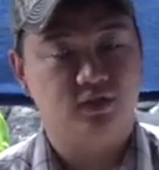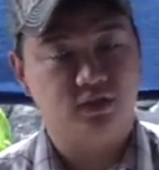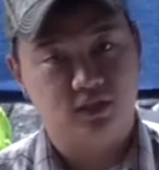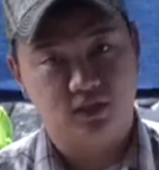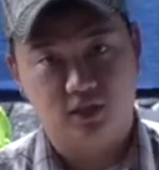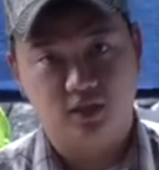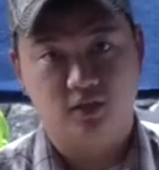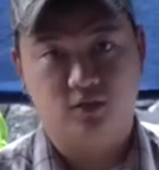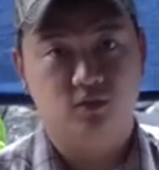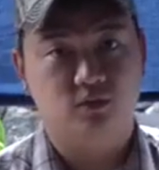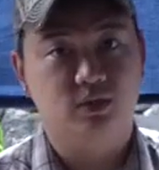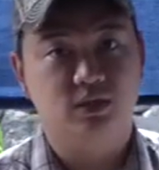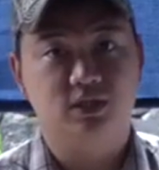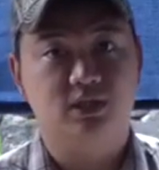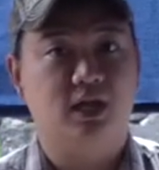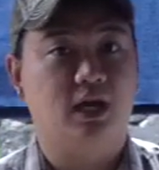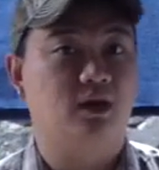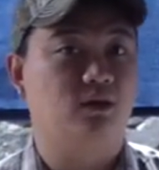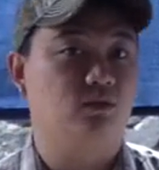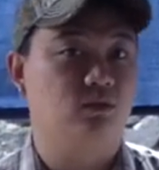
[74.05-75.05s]
That's another
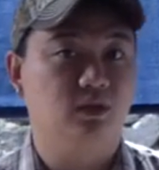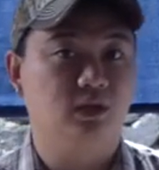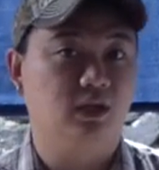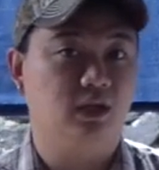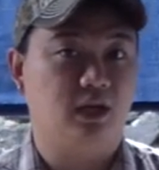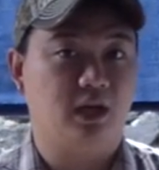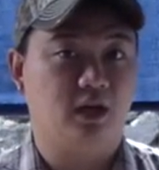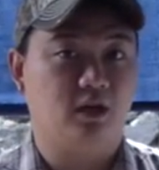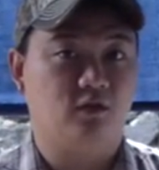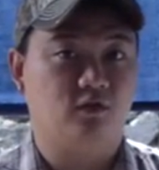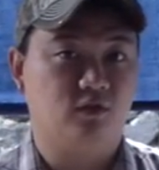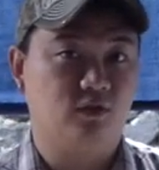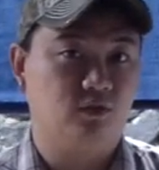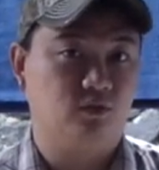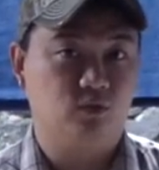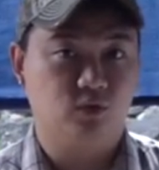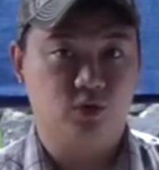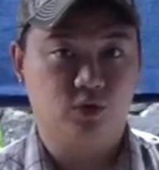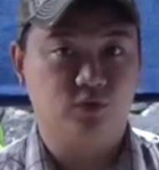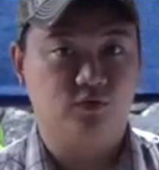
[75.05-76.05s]
reason I don't really care for the
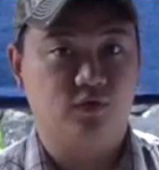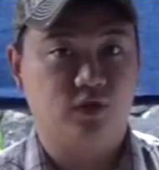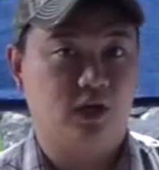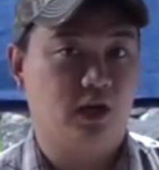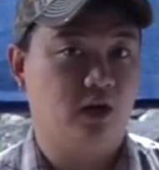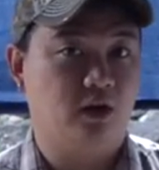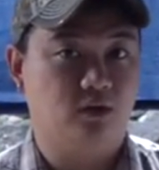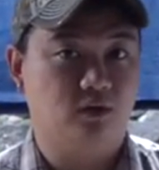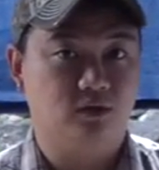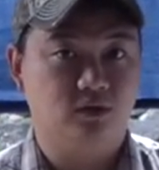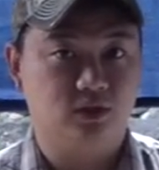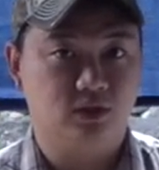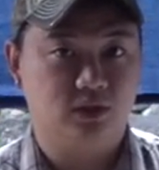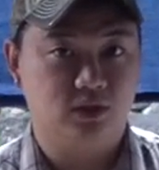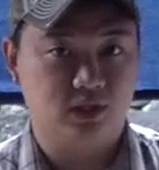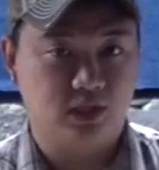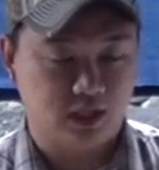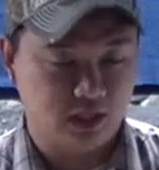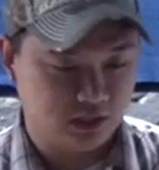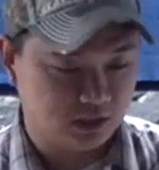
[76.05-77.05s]
Ruger Vaqueros
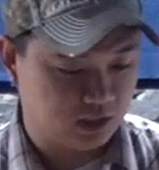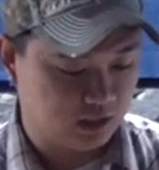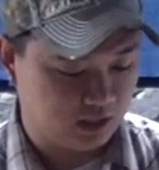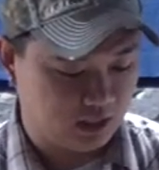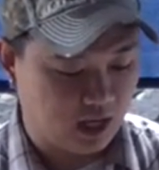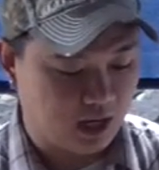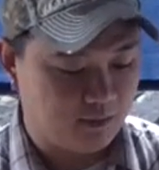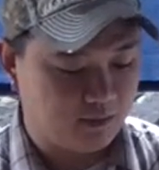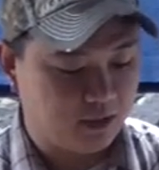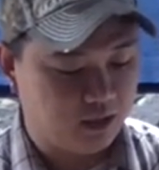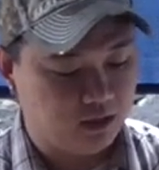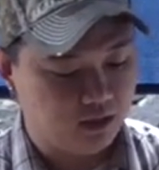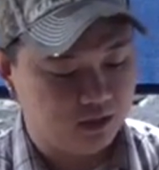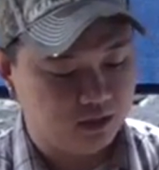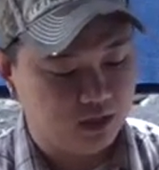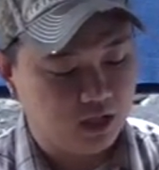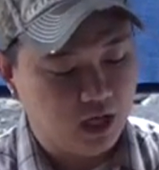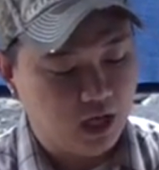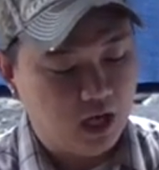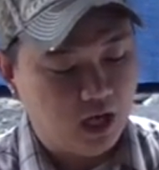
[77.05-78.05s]
and things like that,
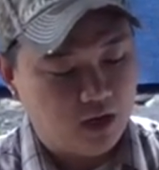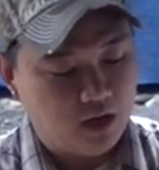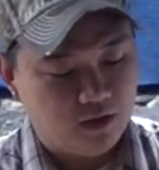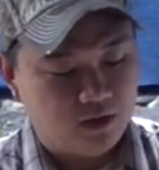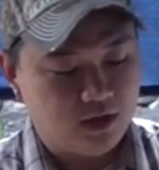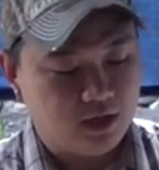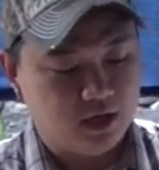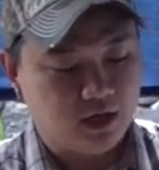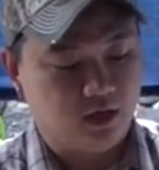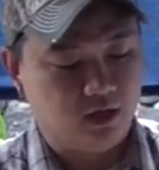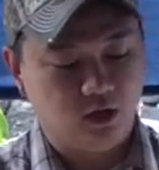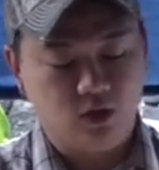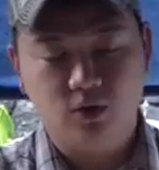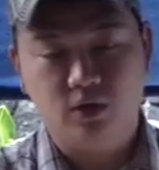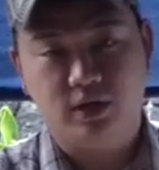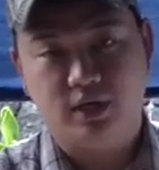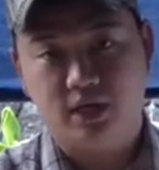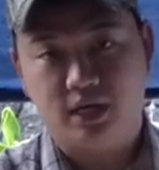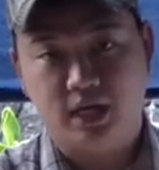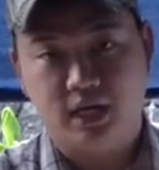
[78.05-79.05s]
because the
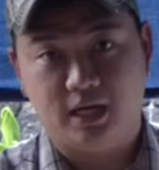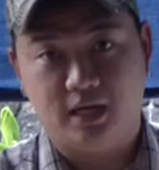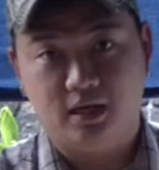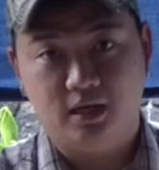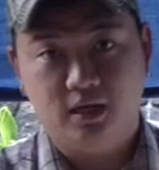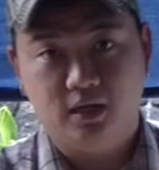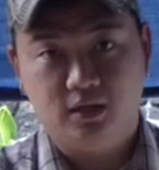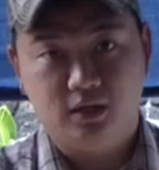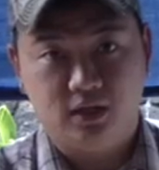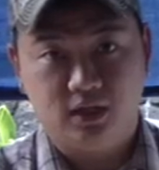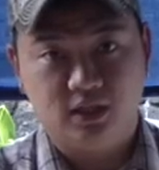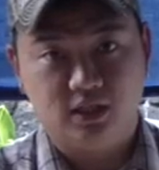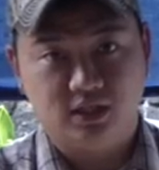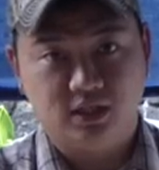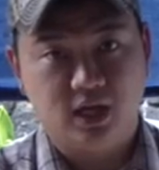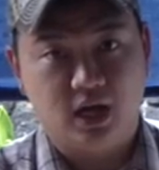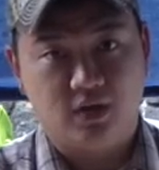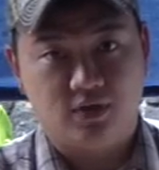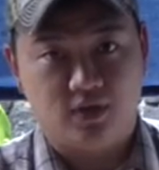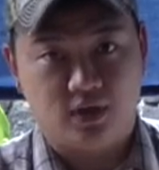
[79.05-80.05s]
loading gate does
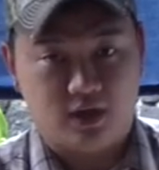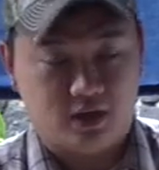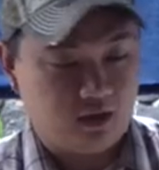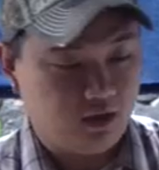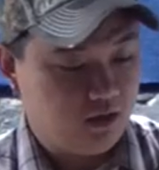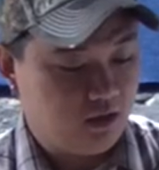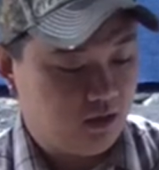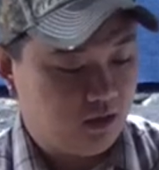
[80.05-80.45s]
nothing.